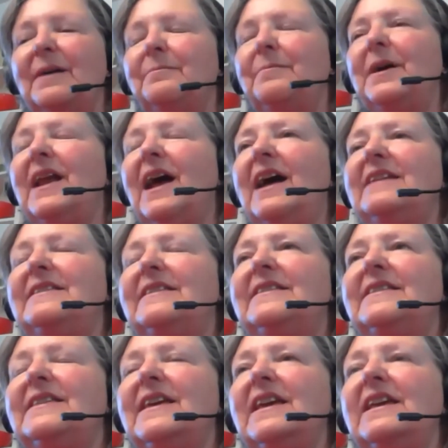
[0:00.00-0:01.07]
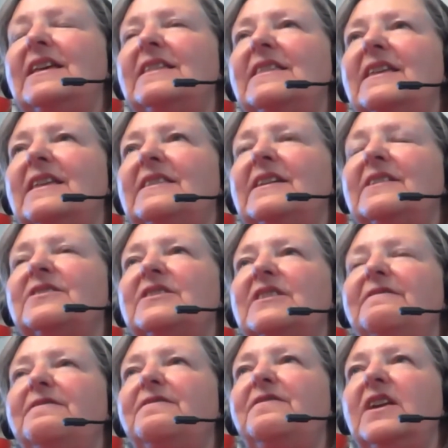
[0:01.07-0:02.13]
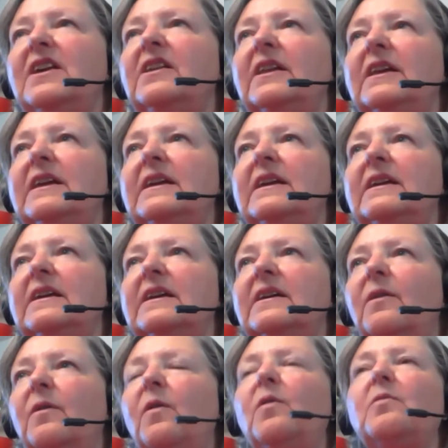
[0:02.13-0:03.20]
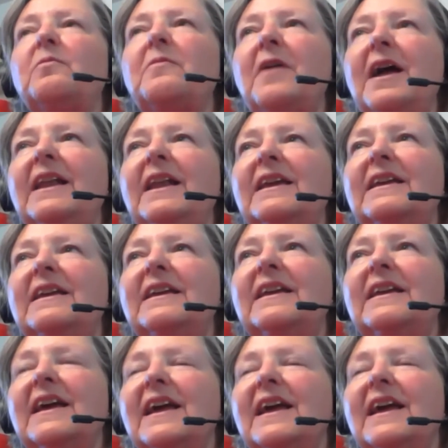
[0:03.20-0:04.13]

But I think that there's a feeling already